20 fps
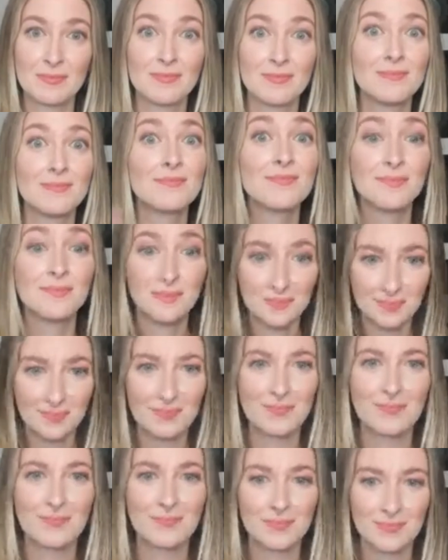
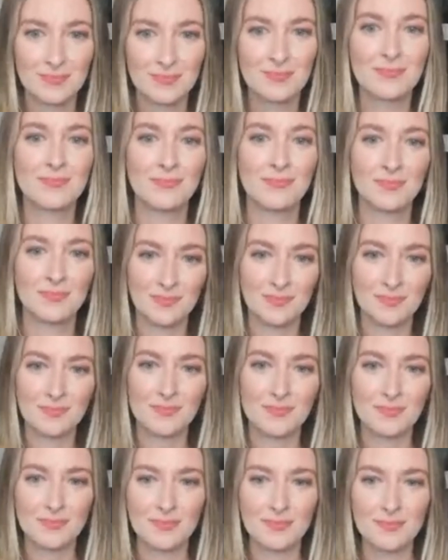
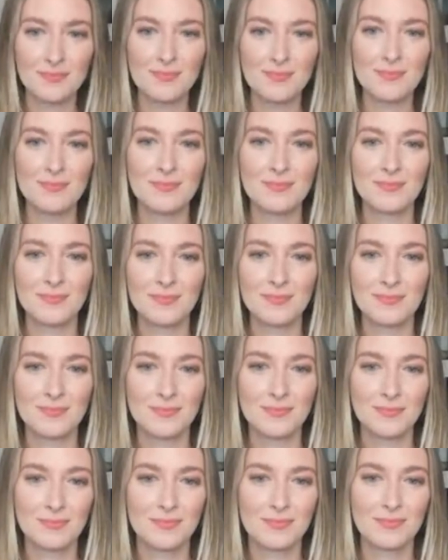
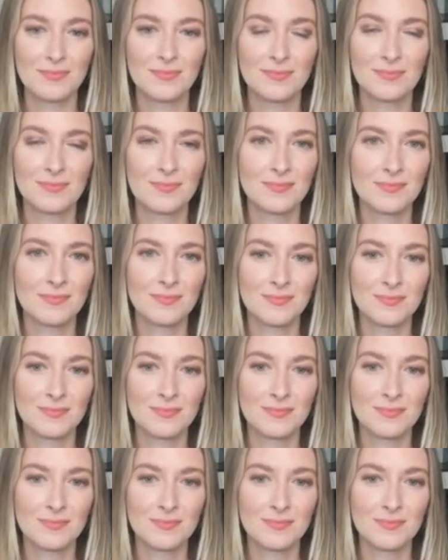This person isn't speaking.